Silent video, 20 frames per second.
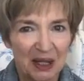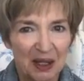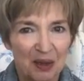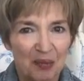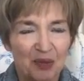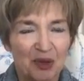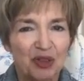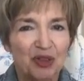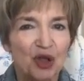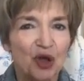
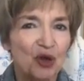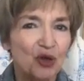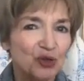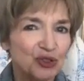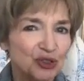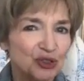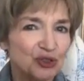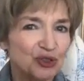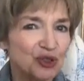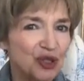But those
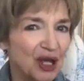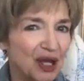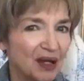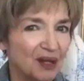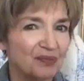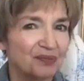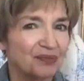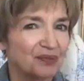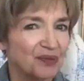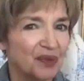are
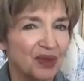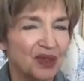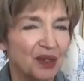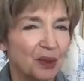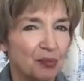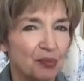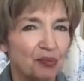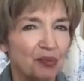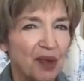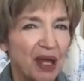the
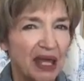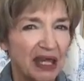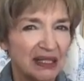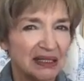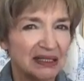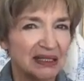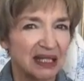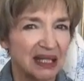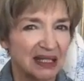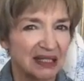
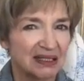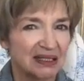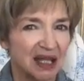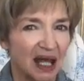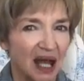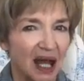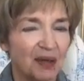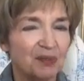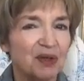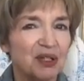basics.
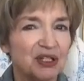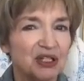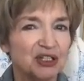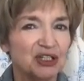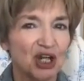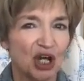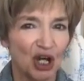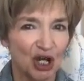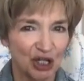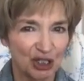I'm going to
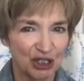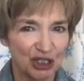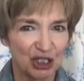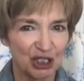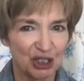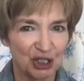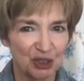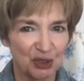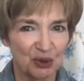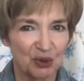talk to
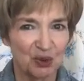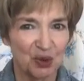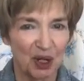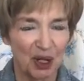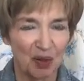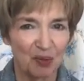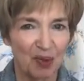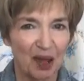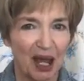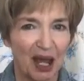you
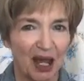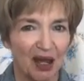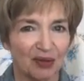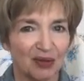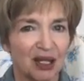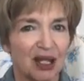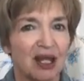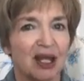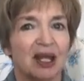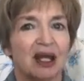about
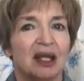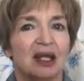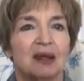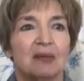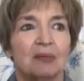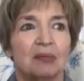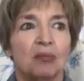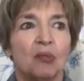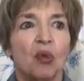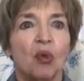
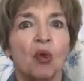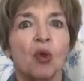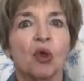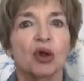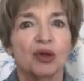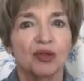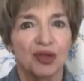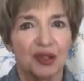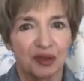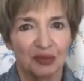more
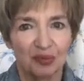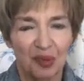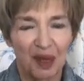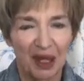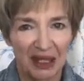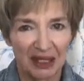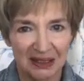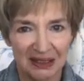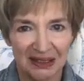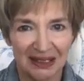than
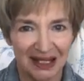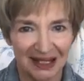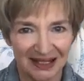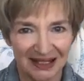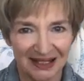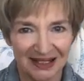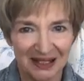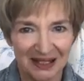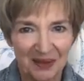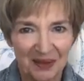
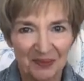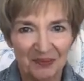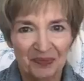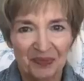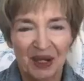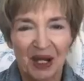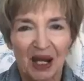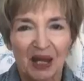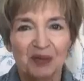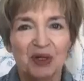basics.
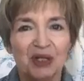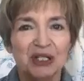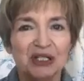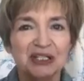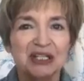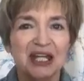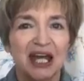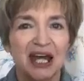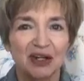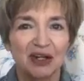I'm going to
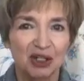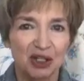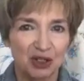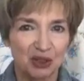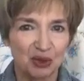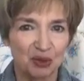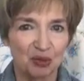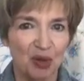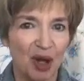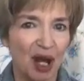tell
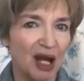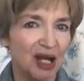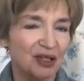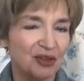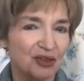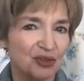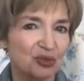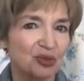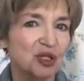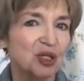you my
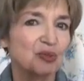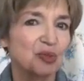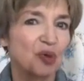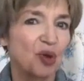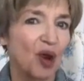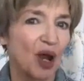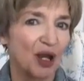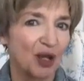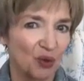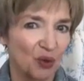three
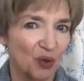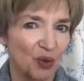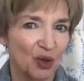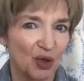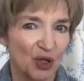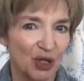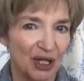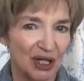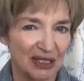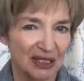
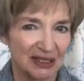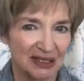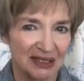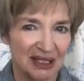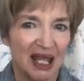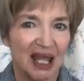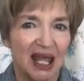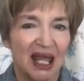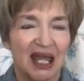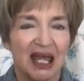priorities
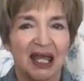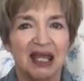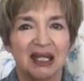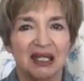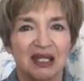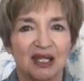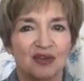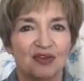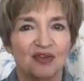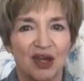in
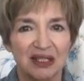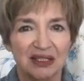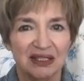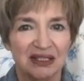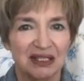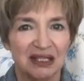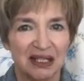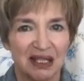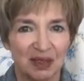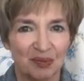
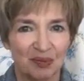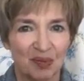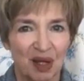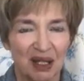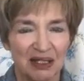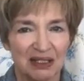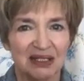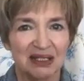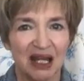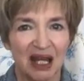investing in
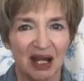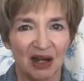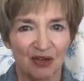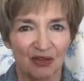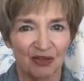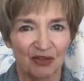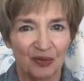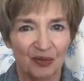myself.